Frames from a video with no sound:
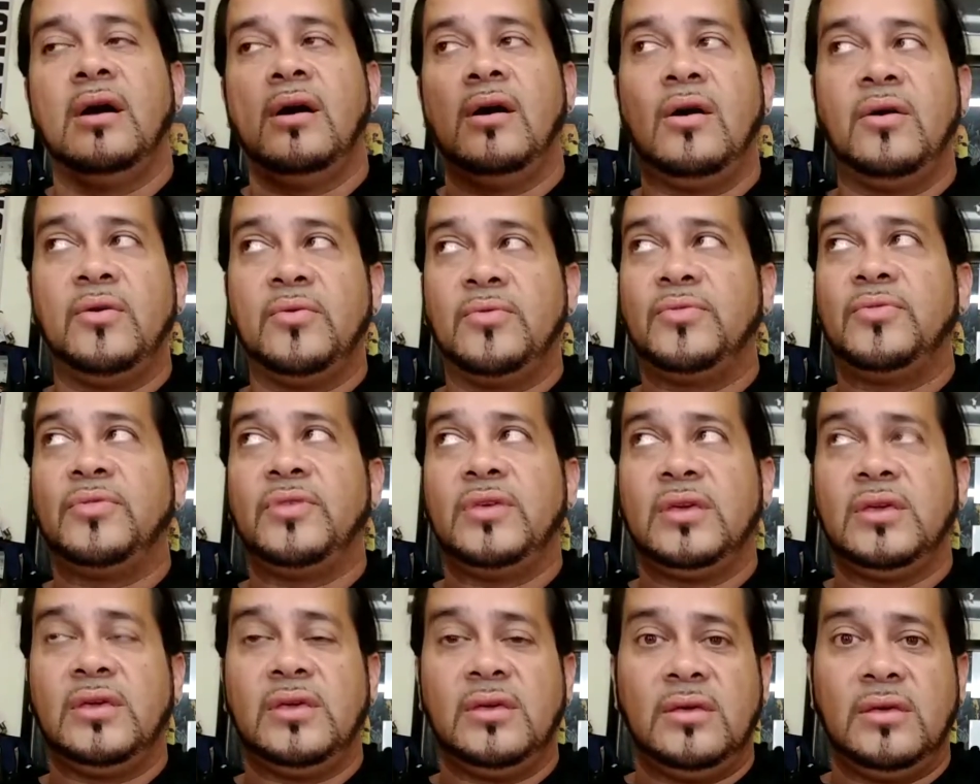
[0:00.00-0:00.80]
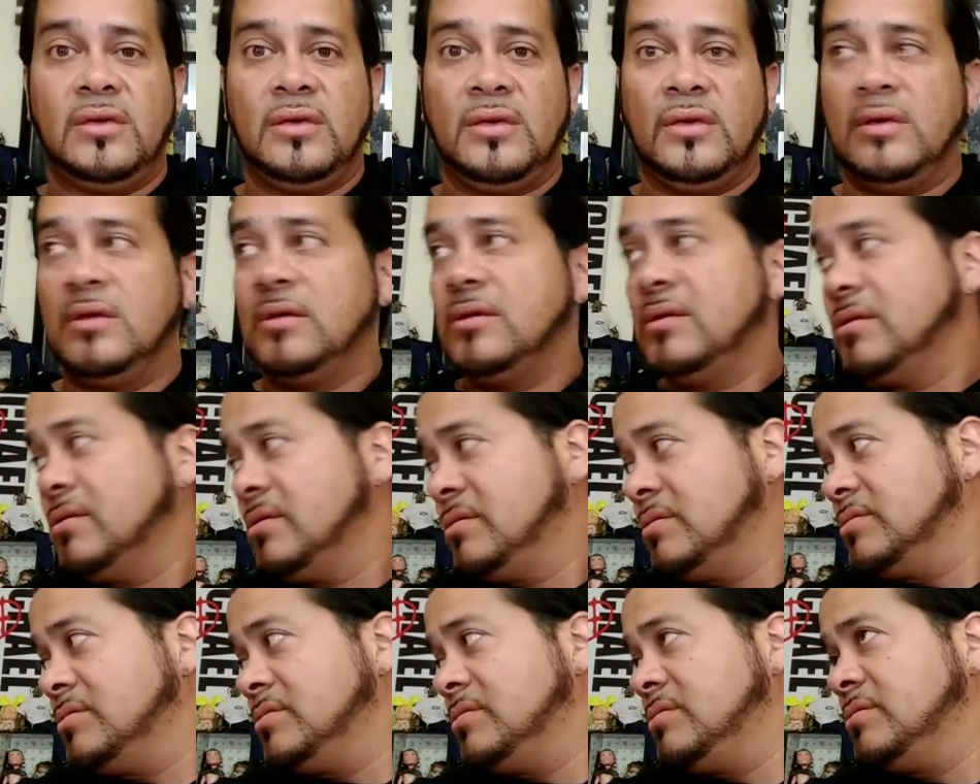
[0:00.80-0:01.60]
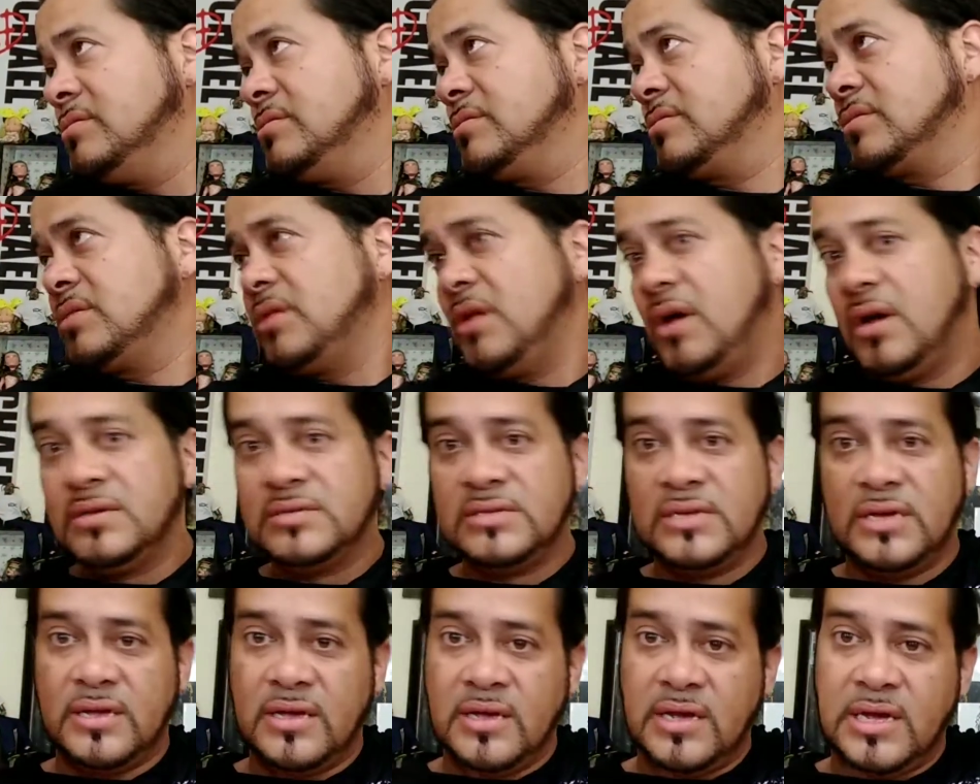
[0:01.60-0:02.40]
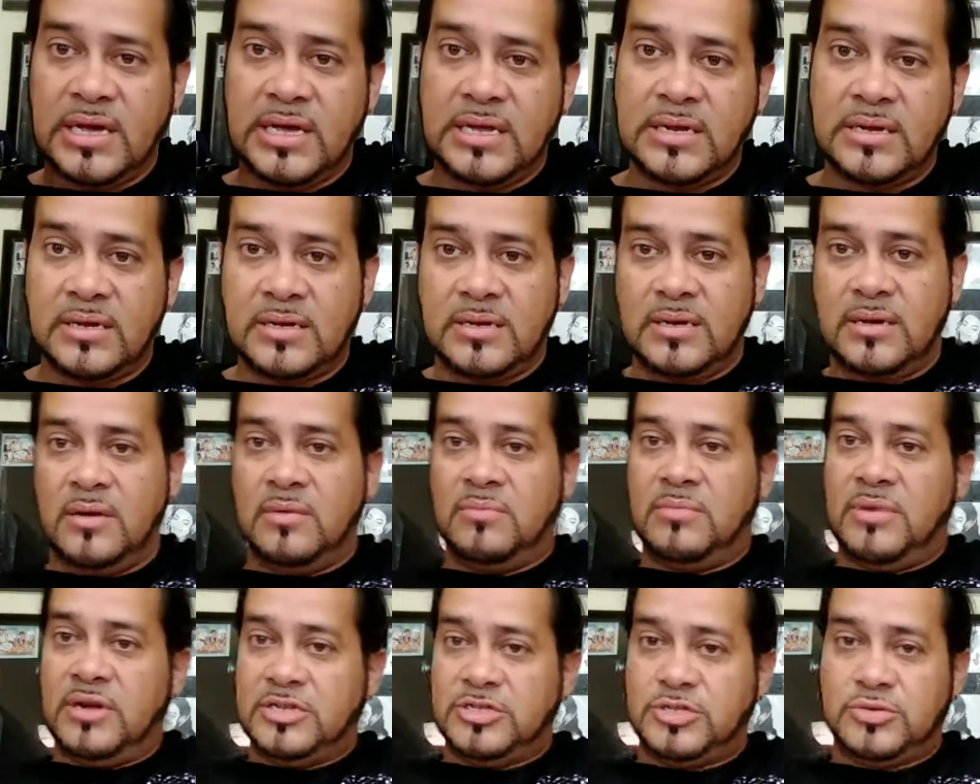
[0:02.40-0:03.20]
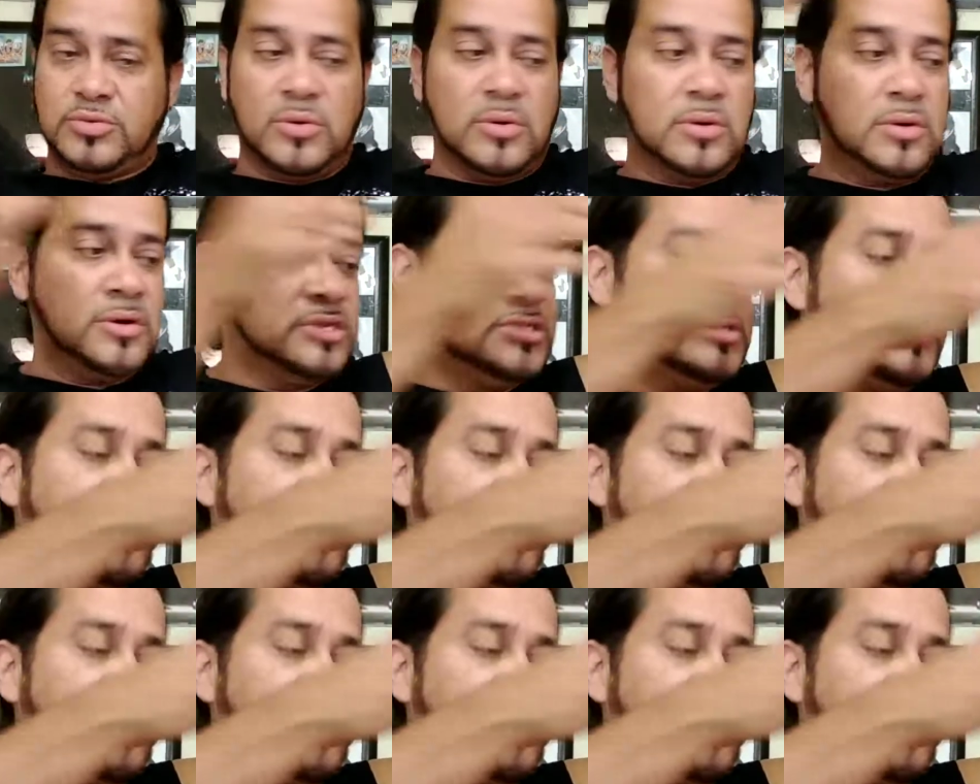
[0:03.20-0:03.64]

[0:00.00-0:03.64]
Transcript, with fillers: on the closet, on my drawers